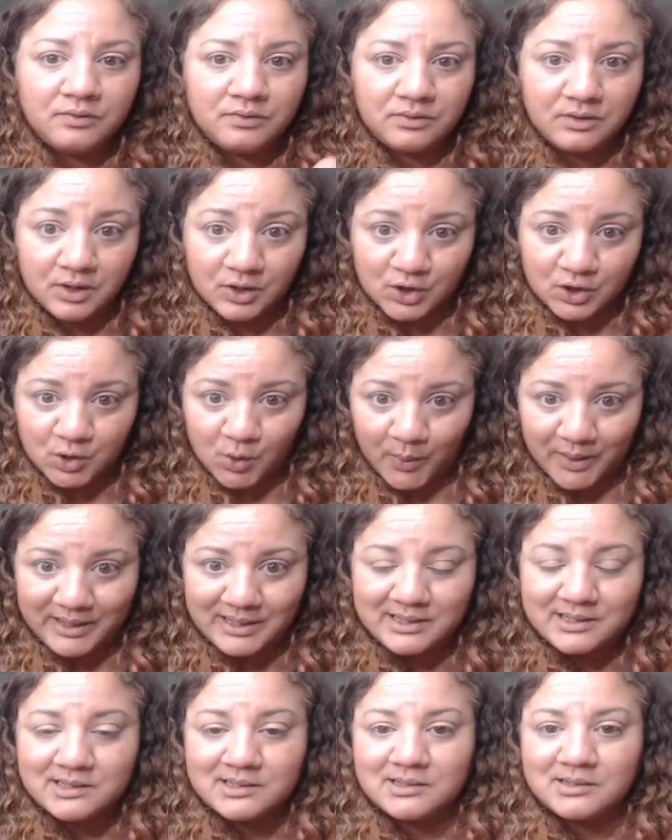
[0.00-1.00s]
the
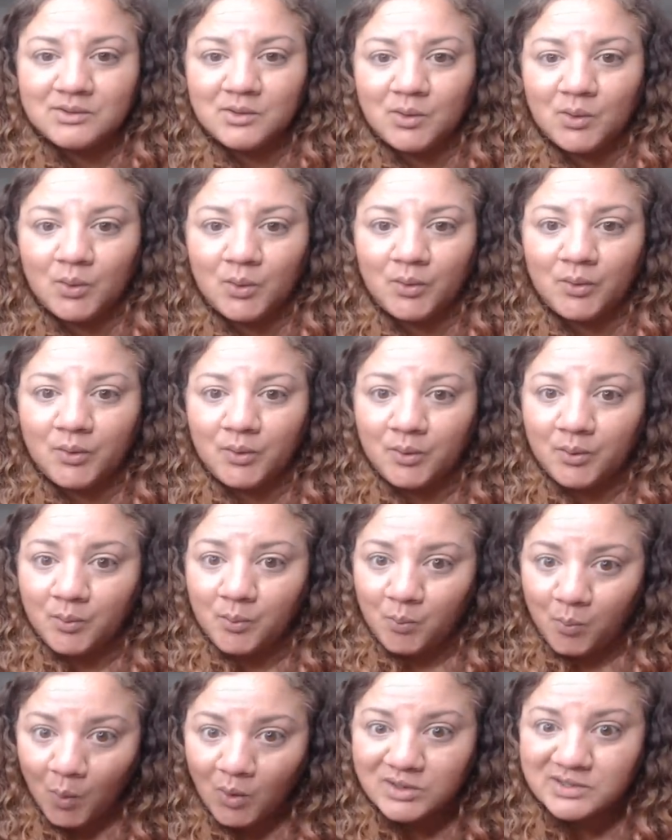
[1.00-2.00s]
choice or
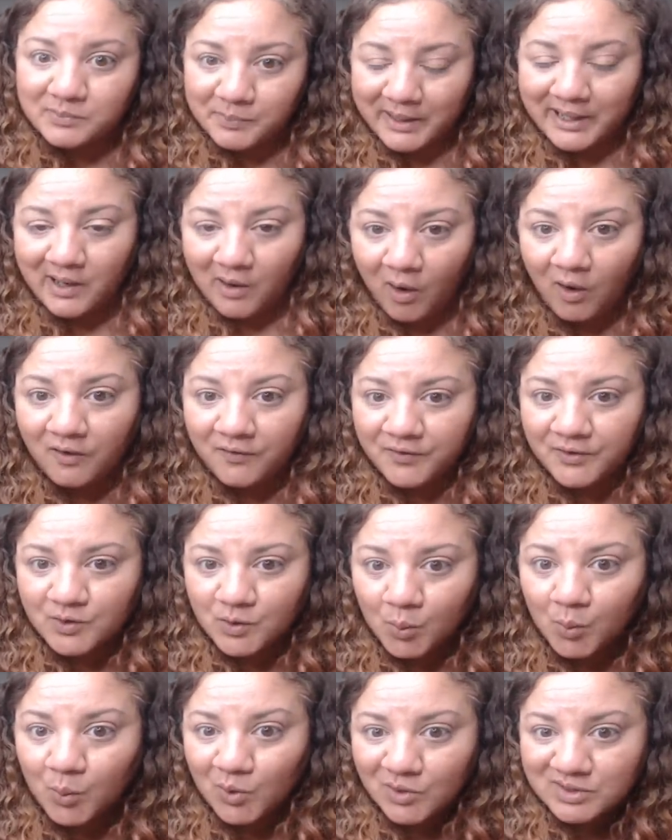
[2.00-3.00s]
what's being offered
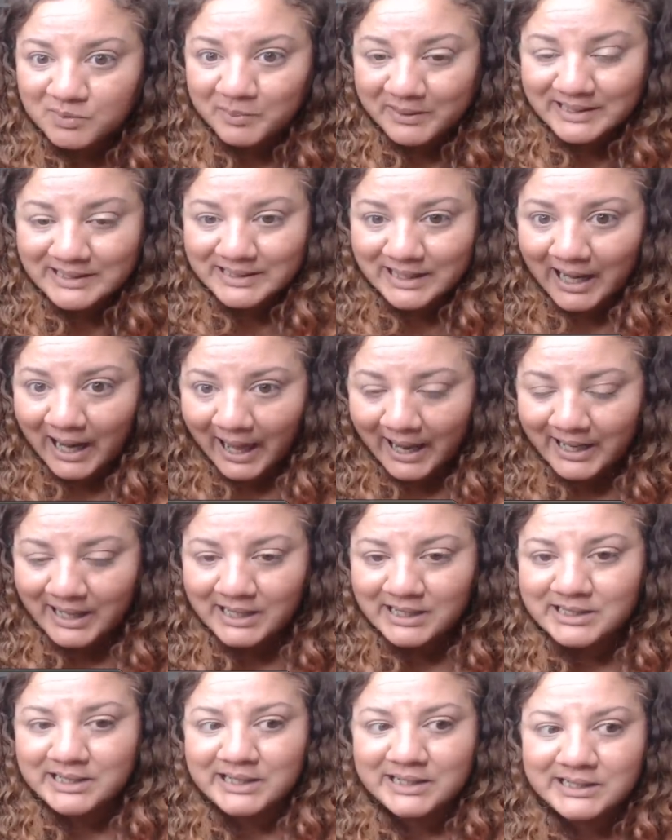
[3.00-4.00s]
or what's being
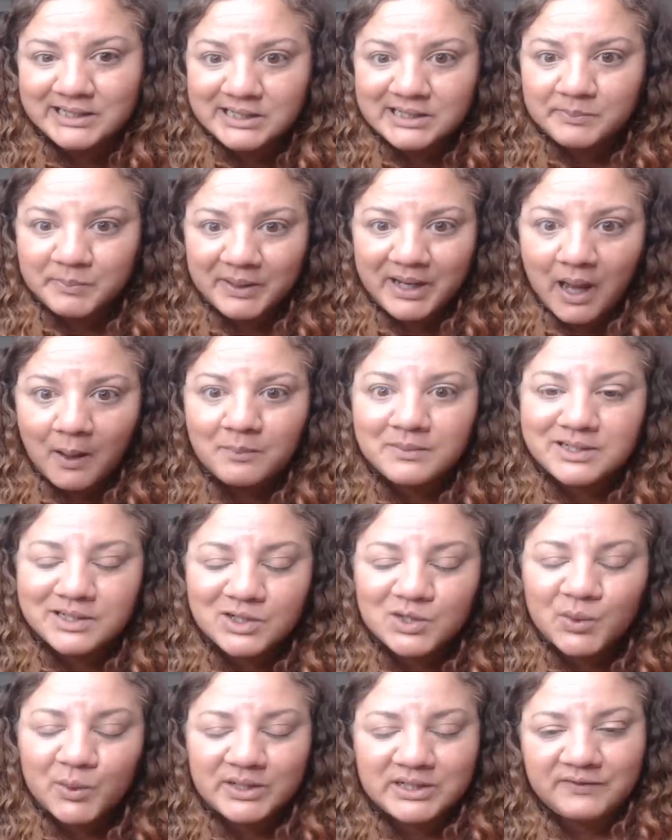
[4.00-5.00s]
delayed. It just becomes a
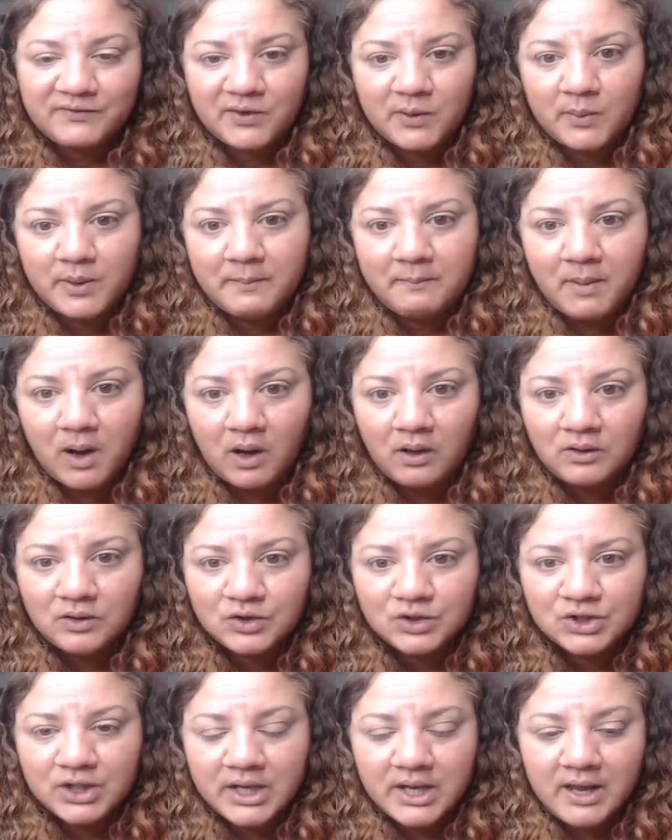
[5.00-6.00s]
choice for you in
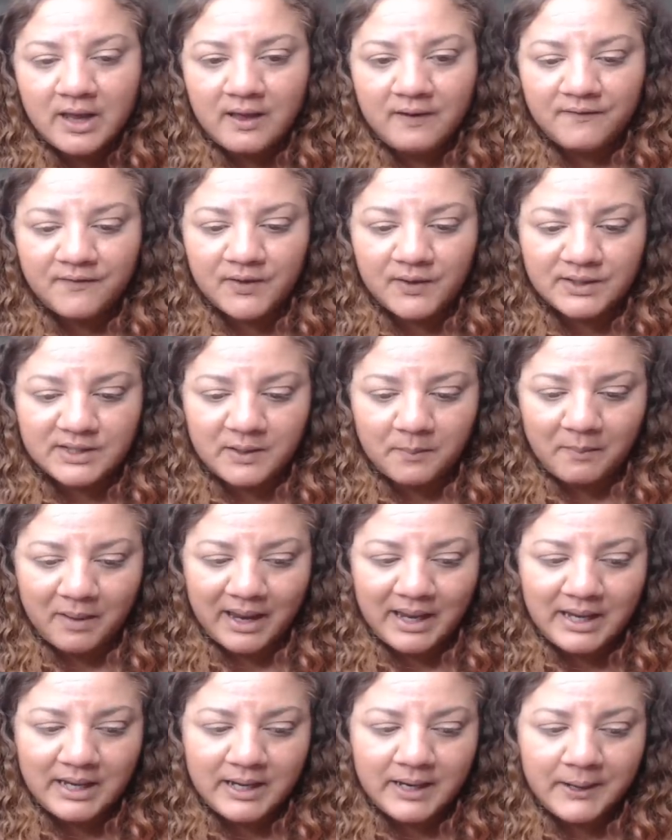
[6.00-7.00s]
March for you to
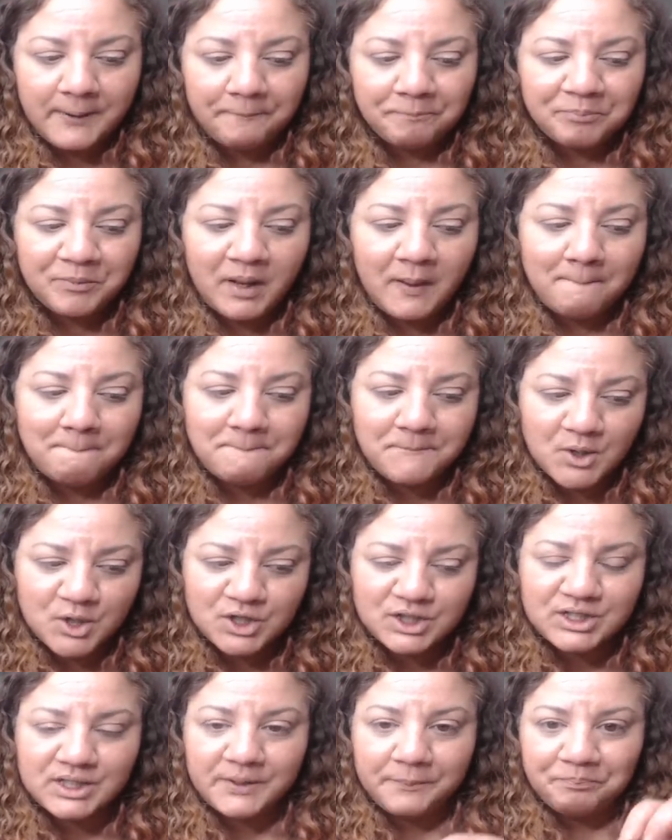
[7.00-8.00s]
make.
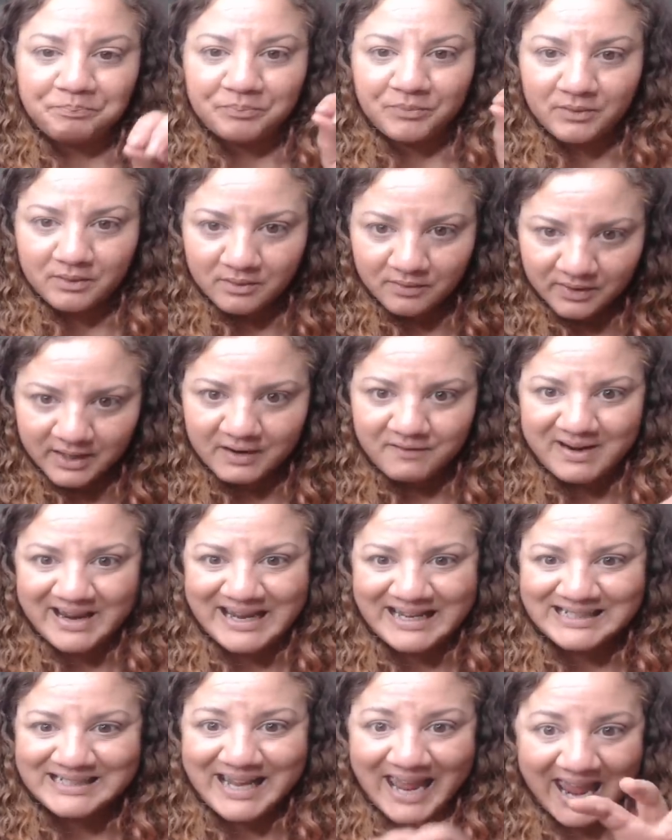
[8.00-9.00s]
But there
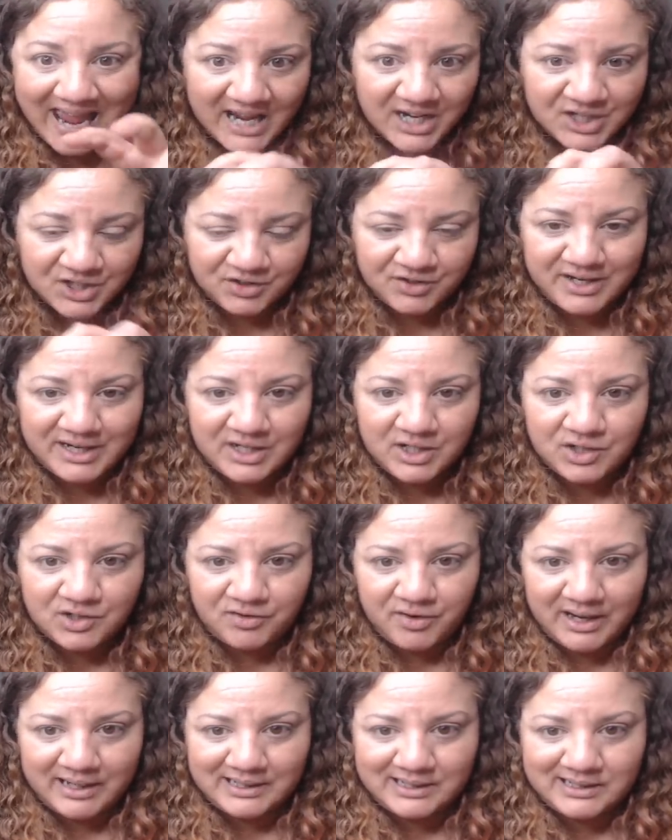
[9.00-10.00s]
is extra
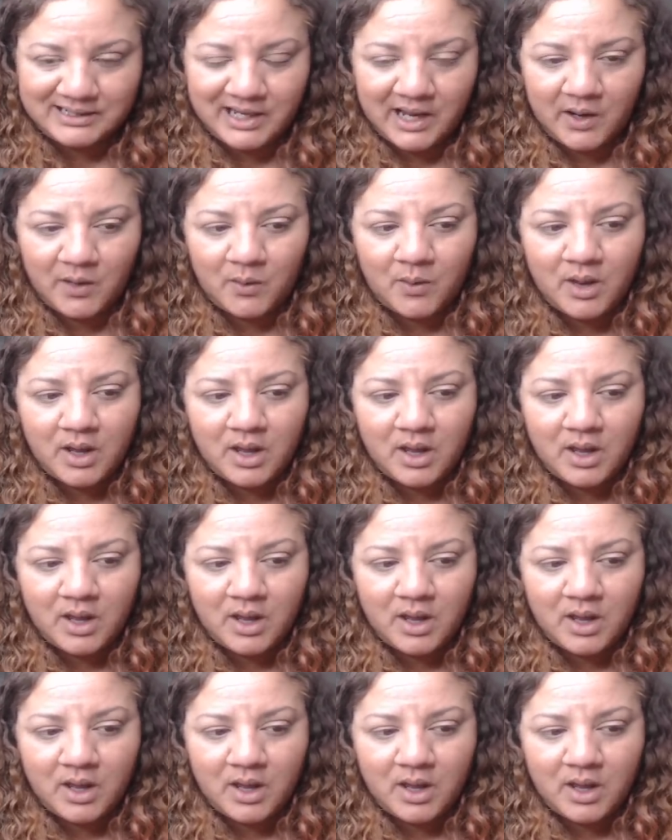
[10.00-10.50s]
interest. So